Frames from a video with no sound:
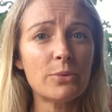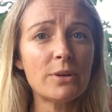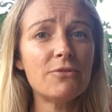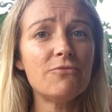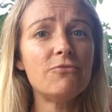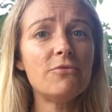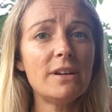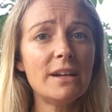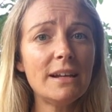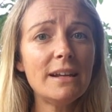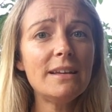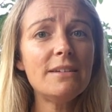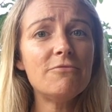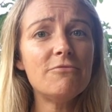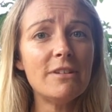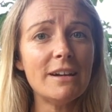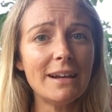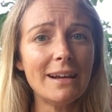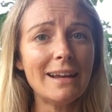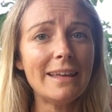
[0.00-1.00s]
We really,
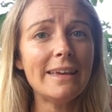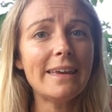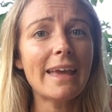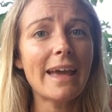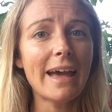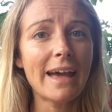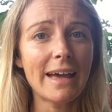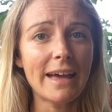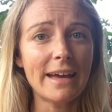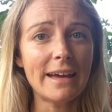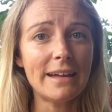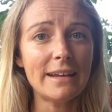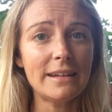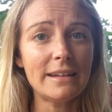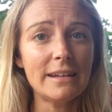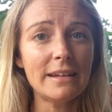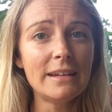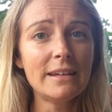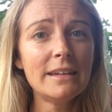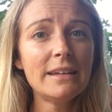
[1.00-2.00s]
really can.